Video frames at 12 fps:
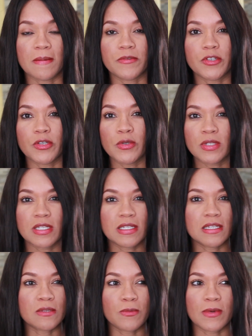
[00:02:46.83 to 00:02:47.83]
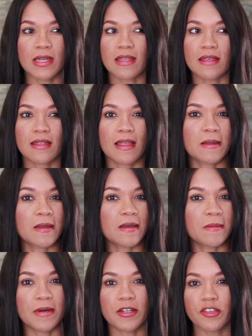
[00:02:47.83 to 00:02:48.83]
juices with like
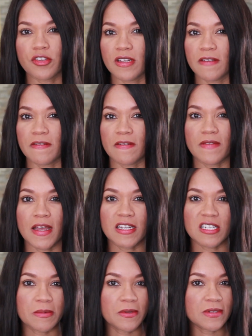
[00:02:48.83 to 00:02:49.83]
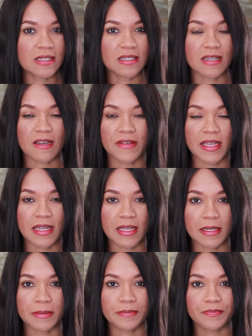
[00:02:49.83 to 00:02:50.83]
a bunch of different vegetables and stuff in
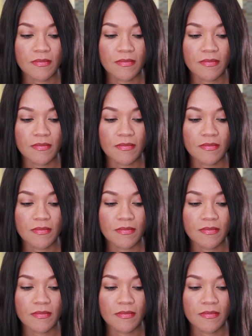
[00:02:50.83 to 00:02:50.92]
it.